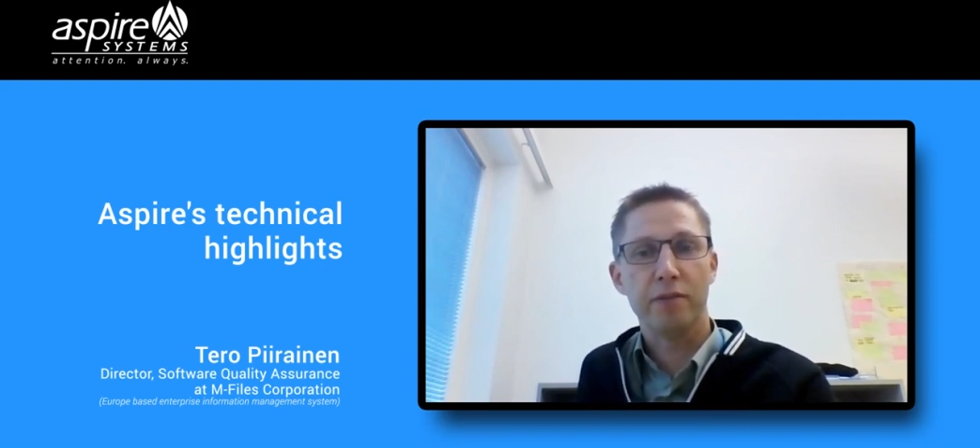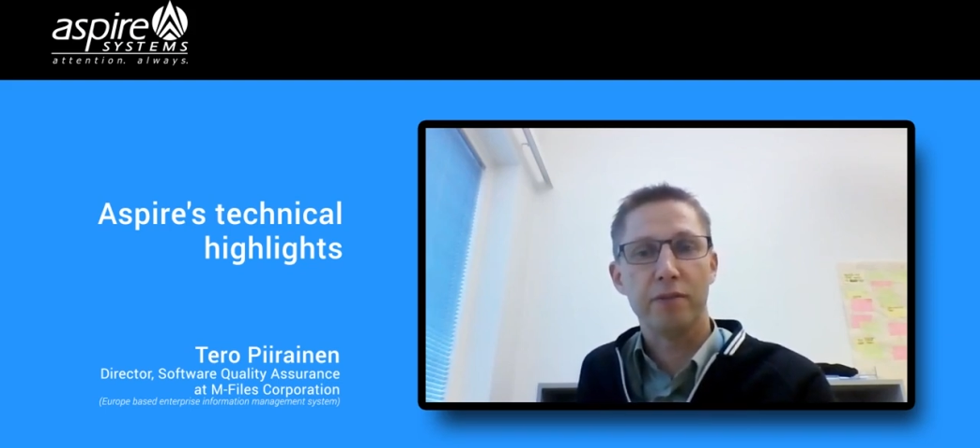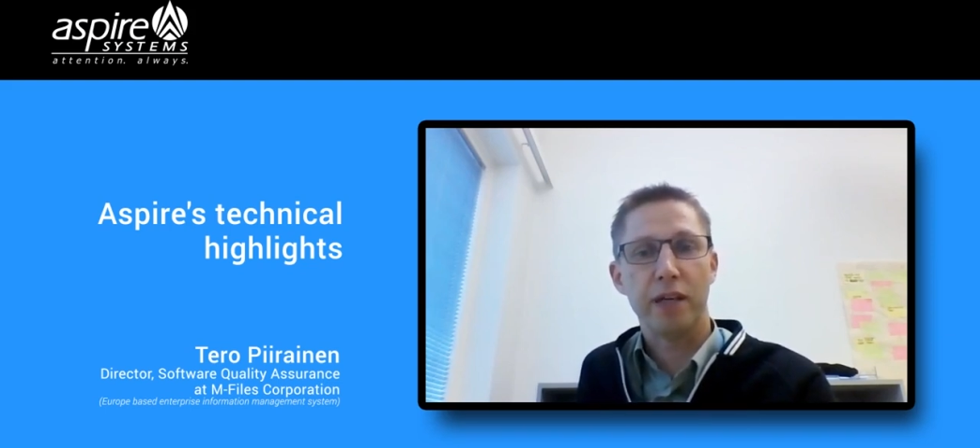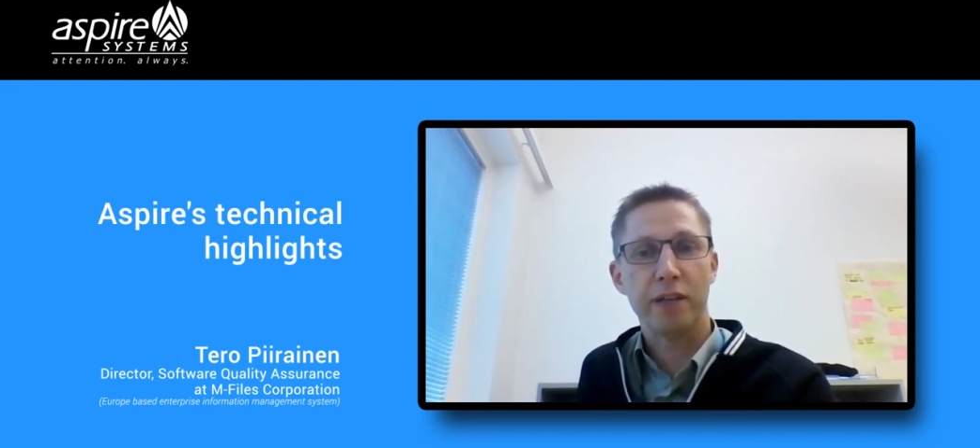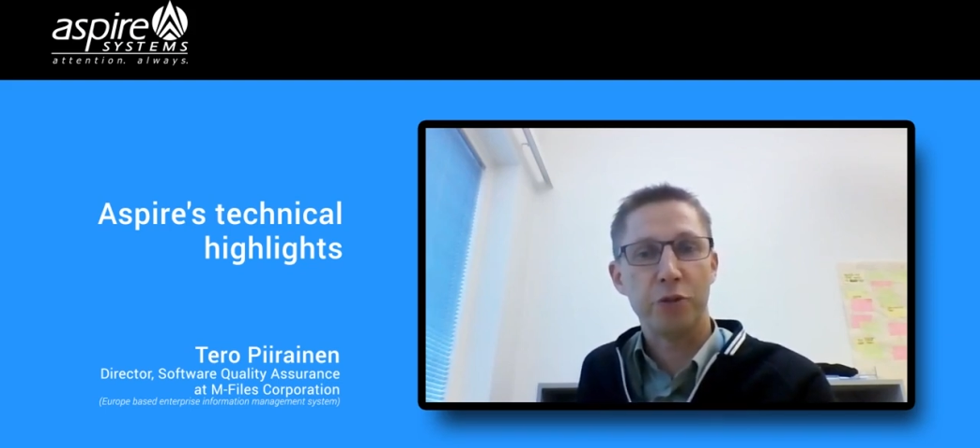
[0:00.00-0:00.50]

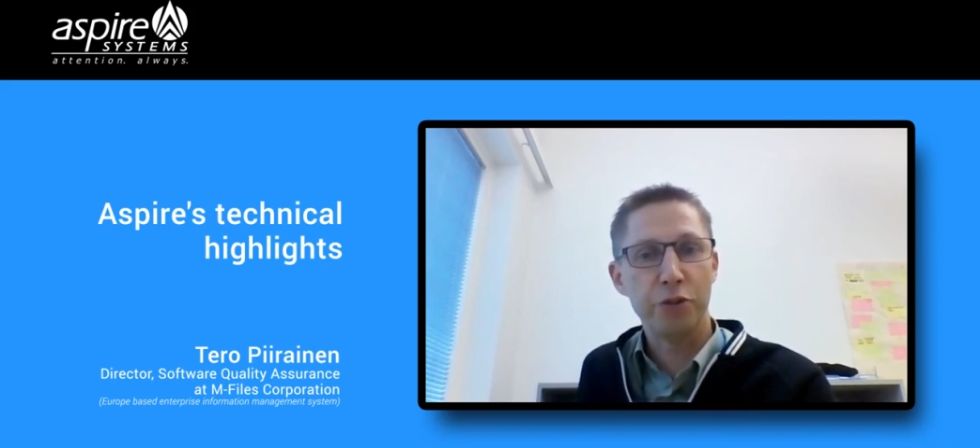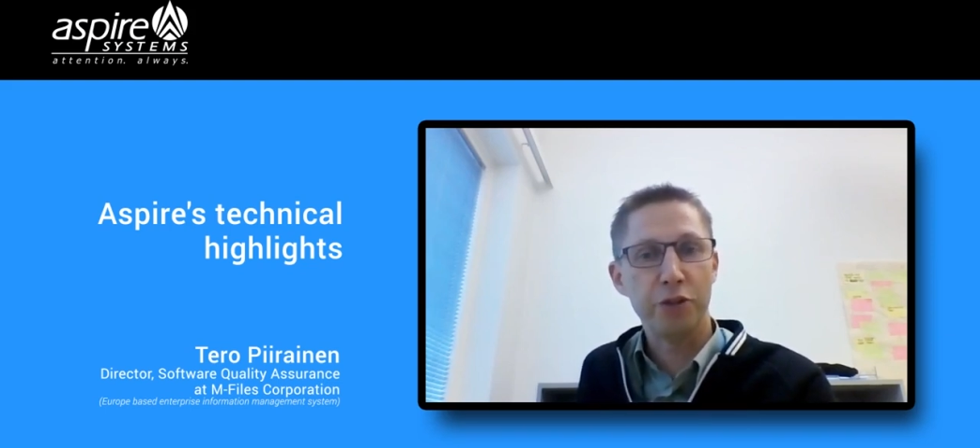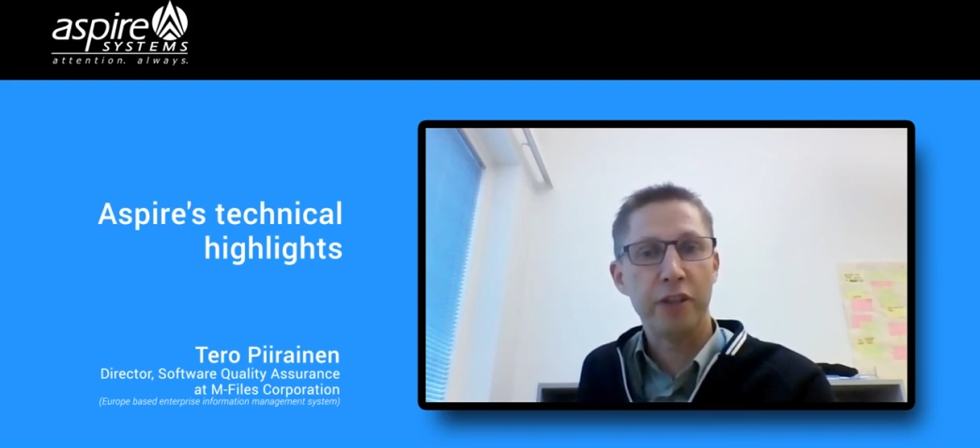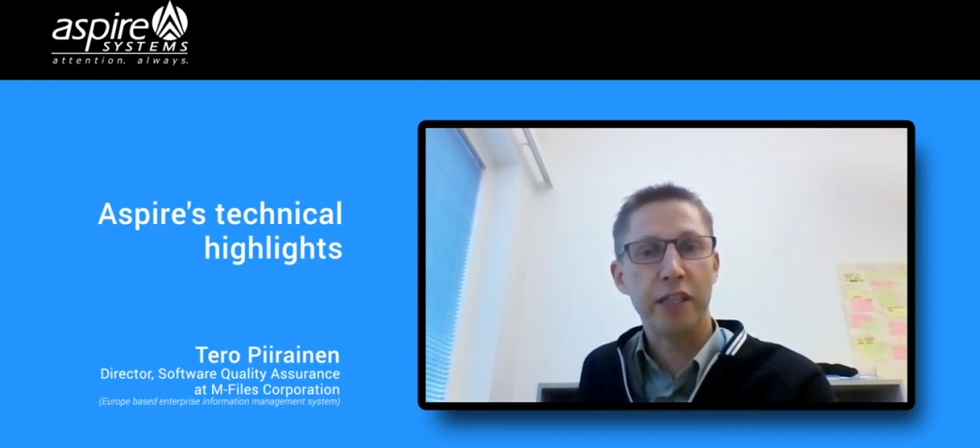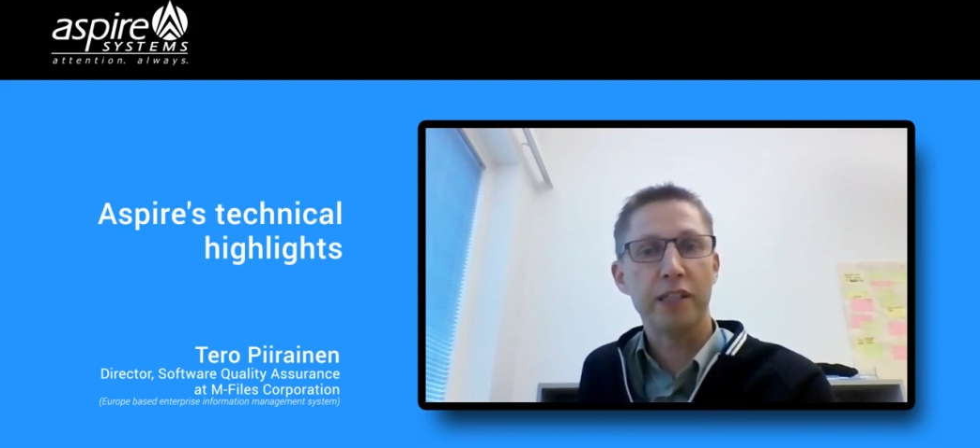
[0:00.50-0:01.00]
current
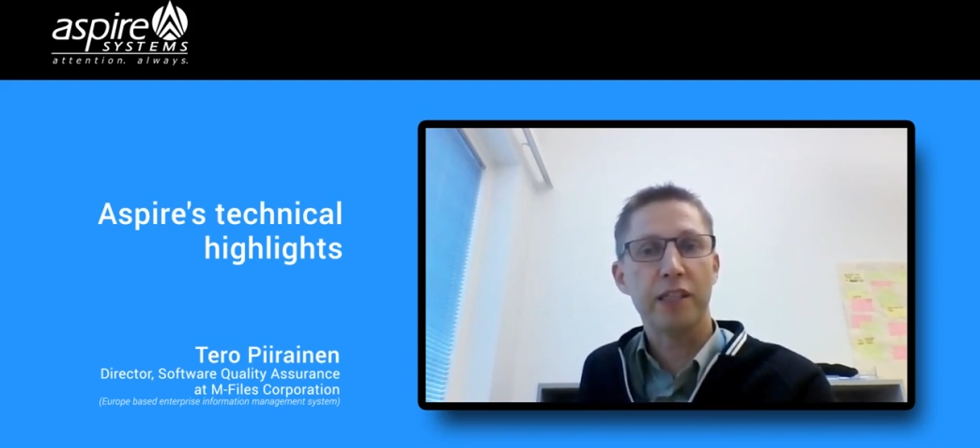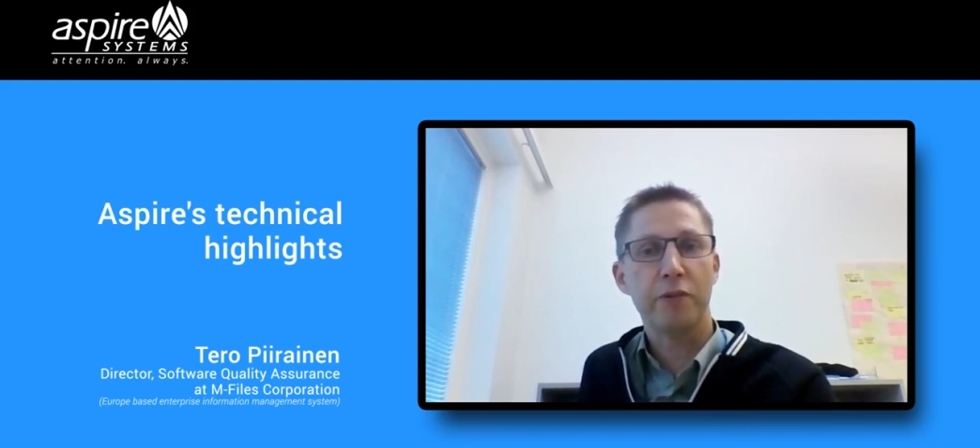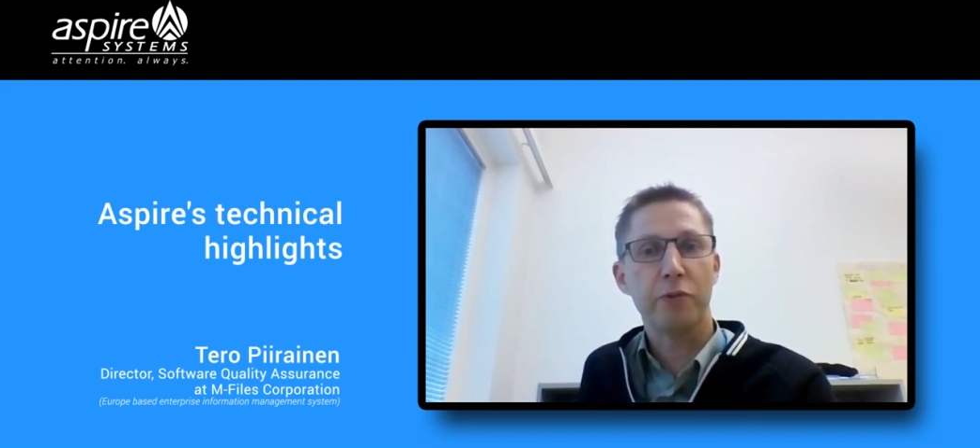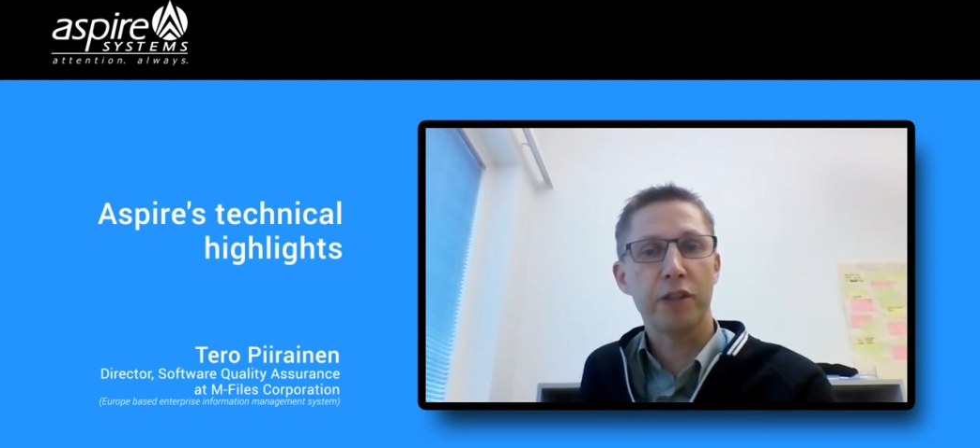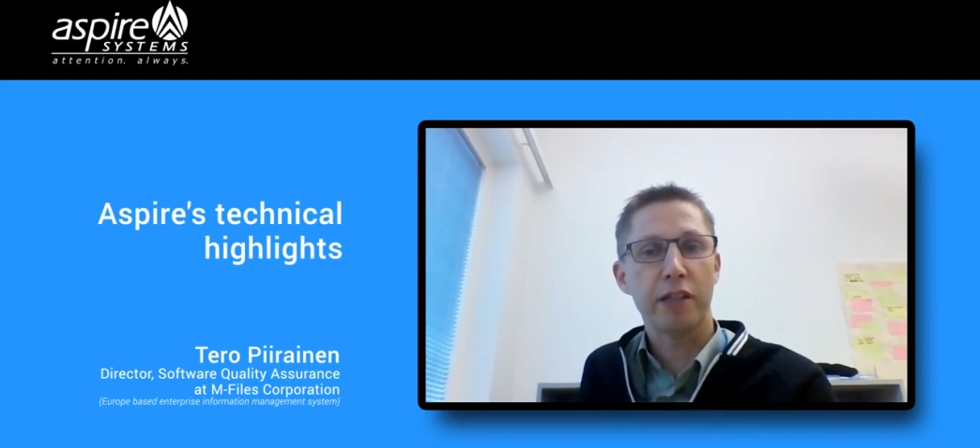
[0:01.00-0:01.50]
good things
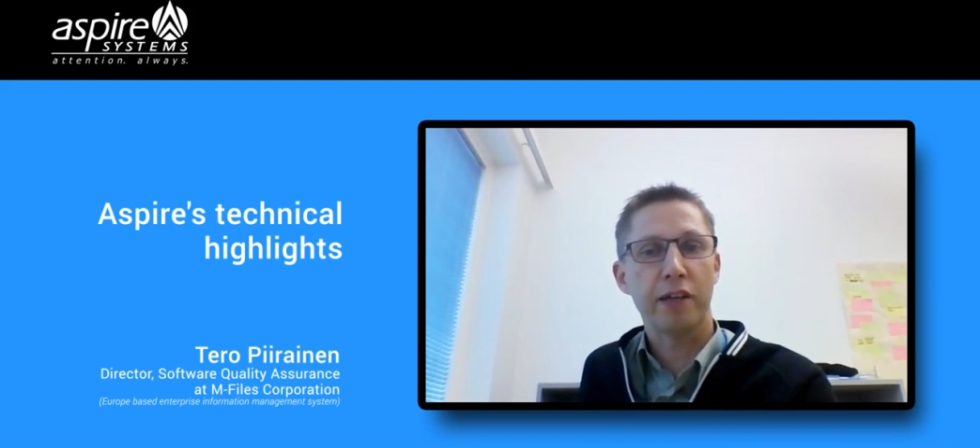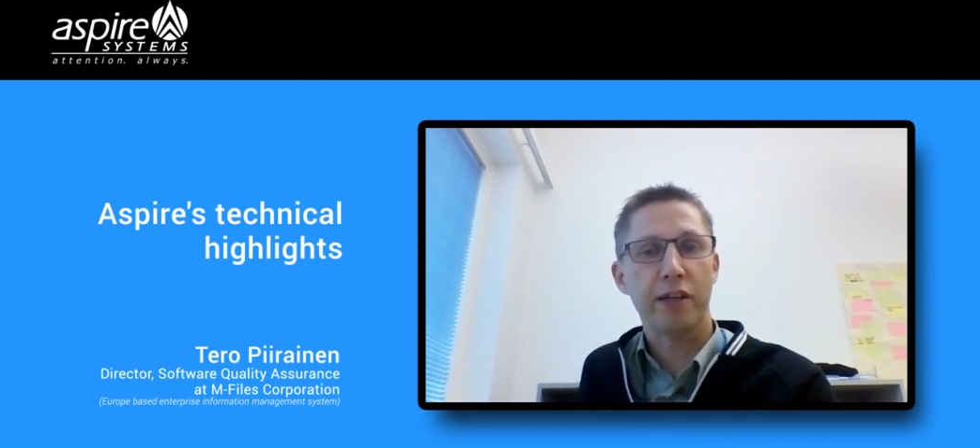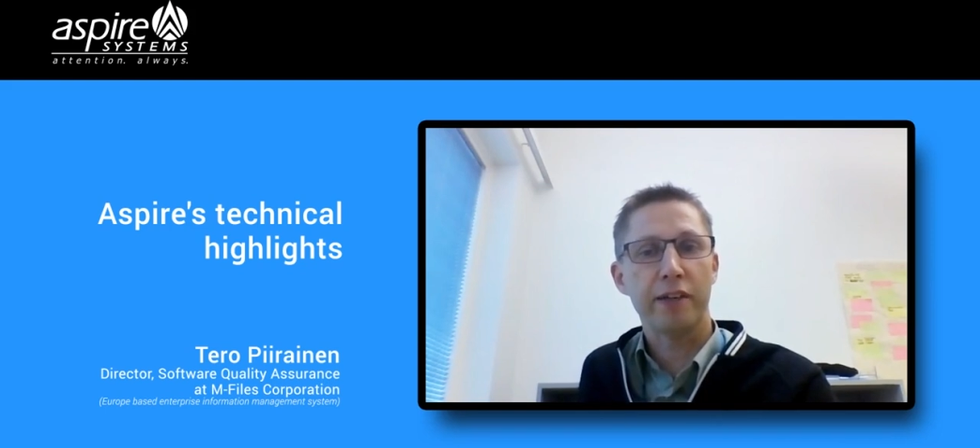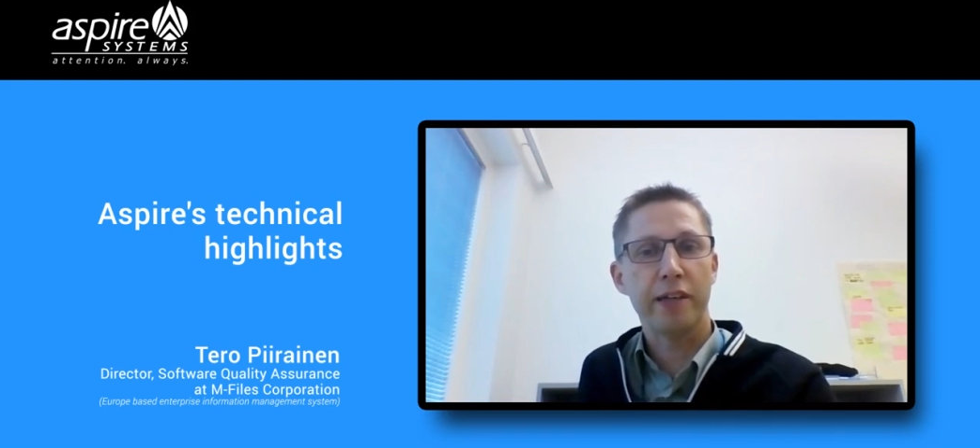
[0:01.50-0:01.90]
and what are the